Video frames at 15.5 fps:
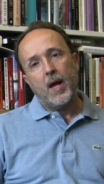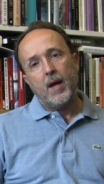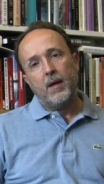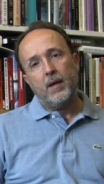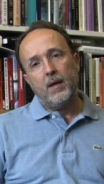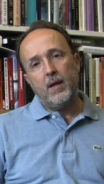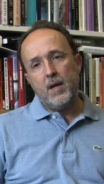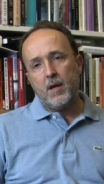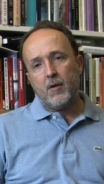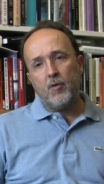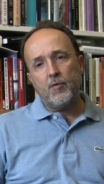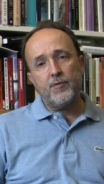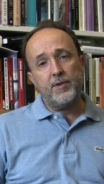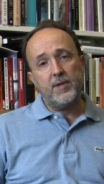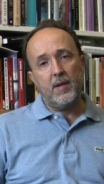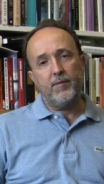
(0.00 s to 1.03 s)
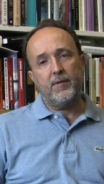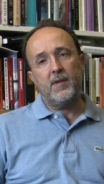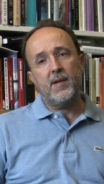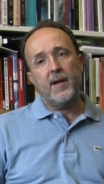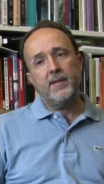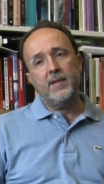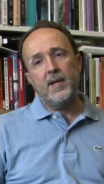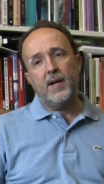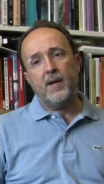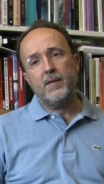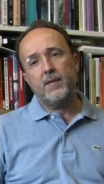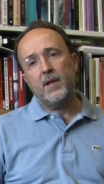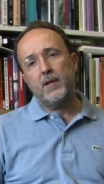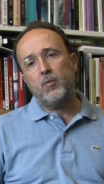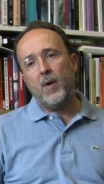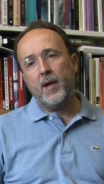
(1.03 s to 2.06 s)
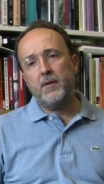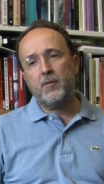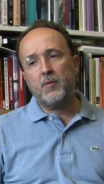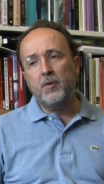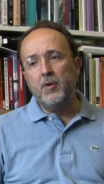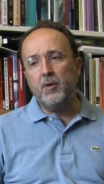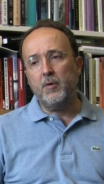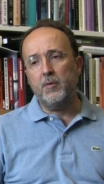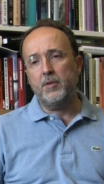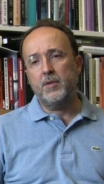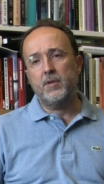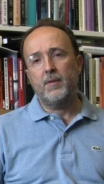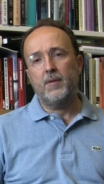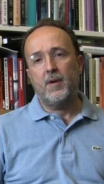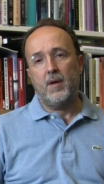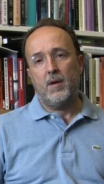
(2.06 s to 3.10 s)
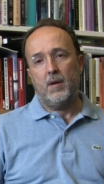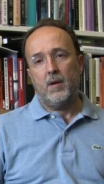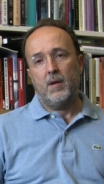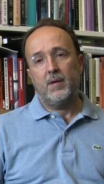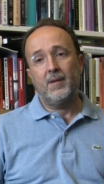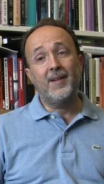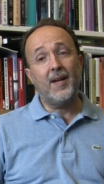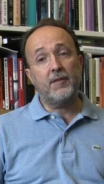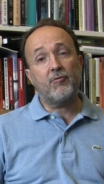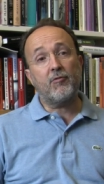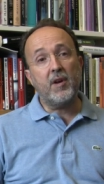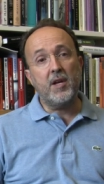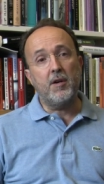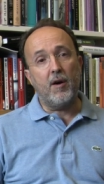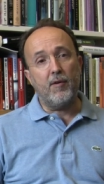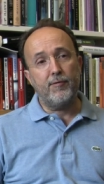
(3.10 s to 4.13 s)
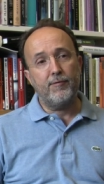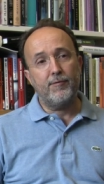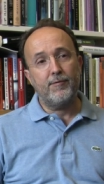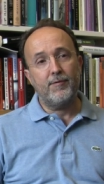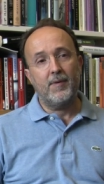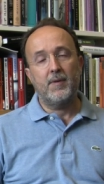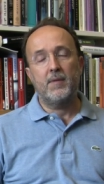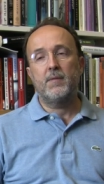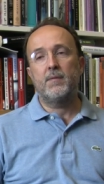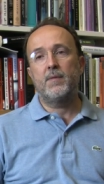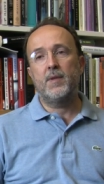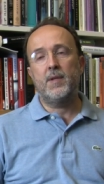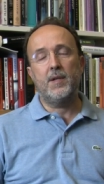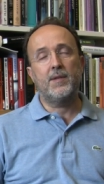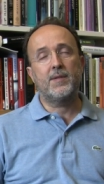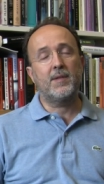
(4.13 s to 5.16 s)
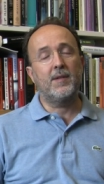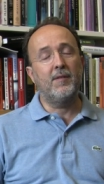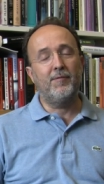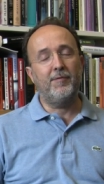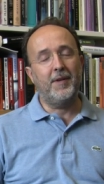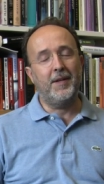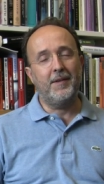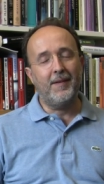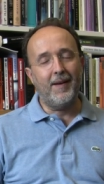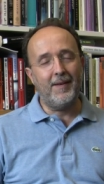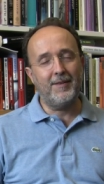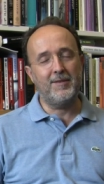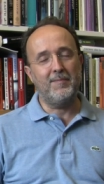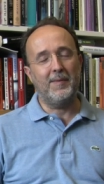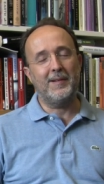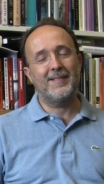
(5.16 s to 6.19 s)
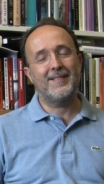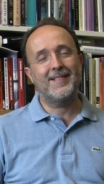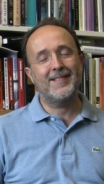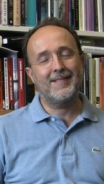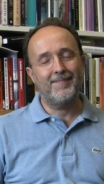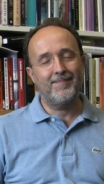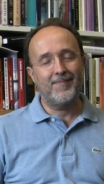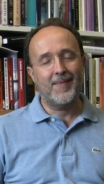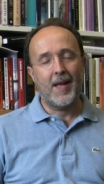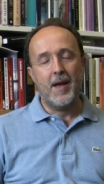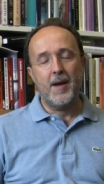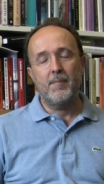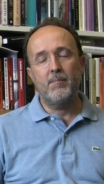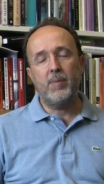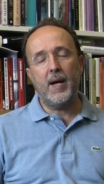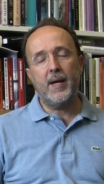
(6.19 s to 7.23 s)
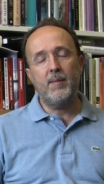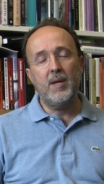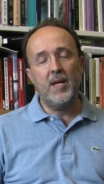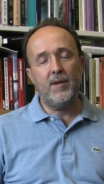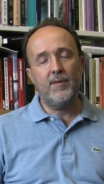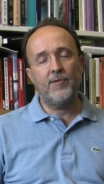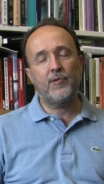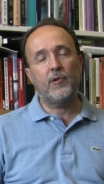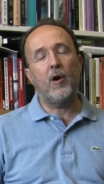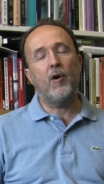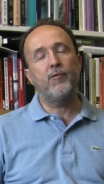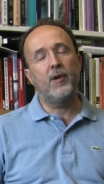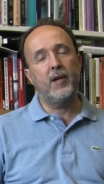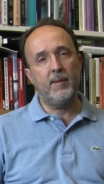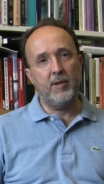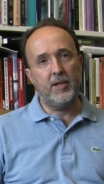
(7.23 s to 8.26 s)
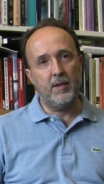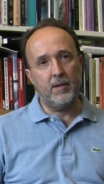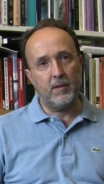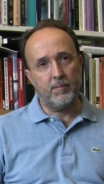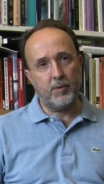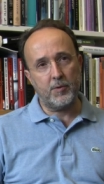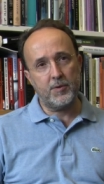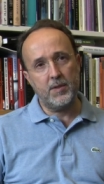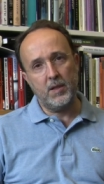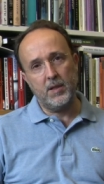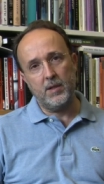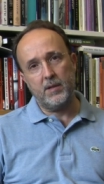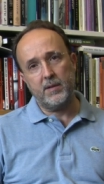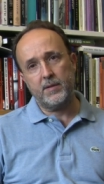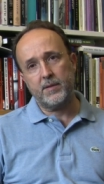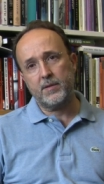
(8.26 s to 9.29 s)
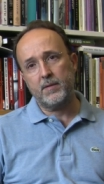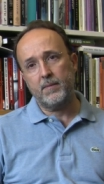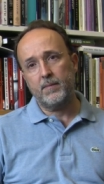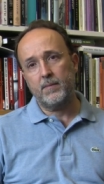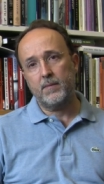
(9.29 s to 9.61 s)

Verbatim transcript: He conceived the idea that one could get rid of these infinitesimals by means of limiting procedures